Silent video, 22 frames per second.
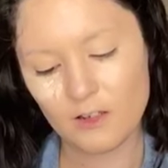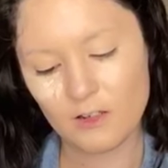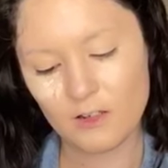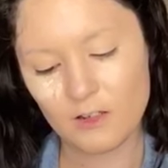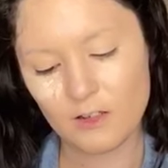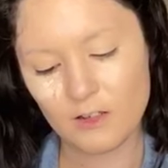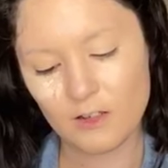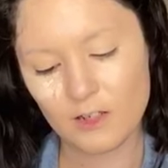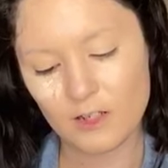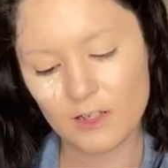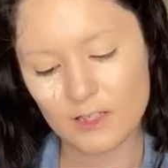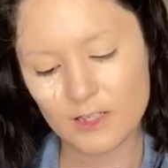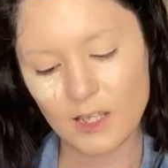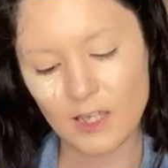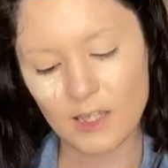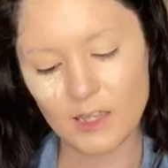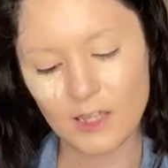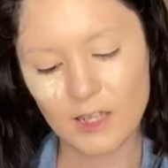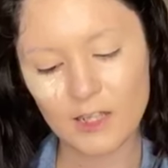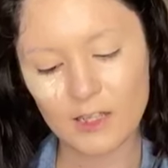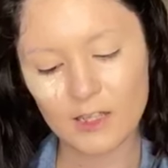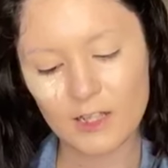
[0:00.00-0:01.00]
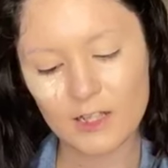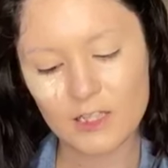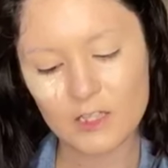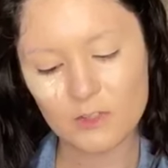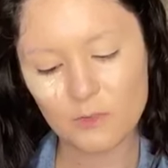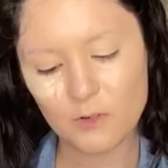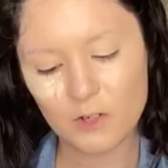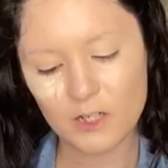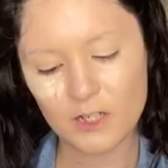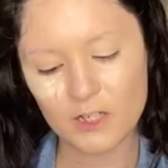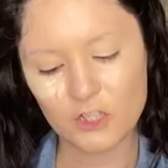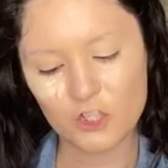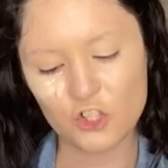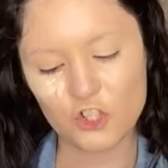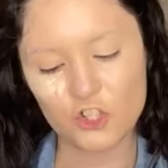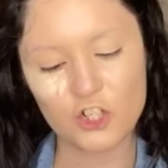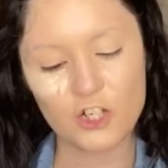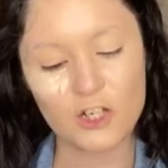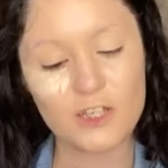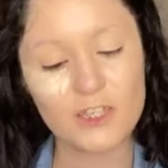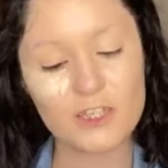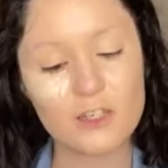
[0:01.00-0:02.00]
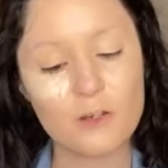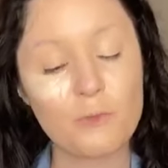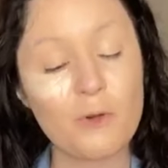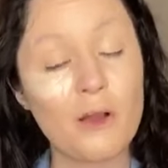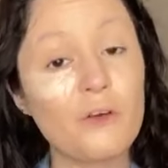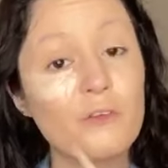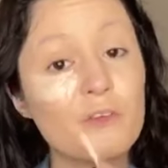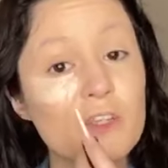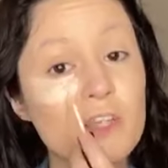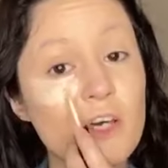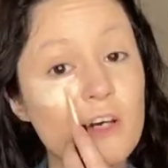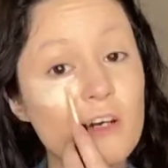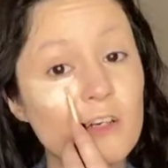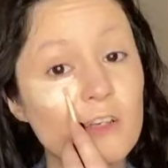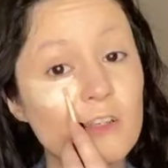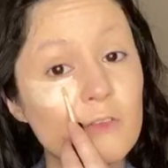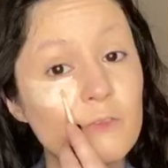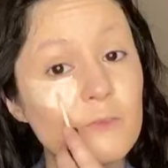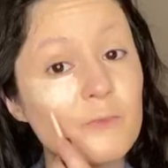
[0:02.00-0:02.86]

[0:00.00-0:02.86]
because I think this one is just about done.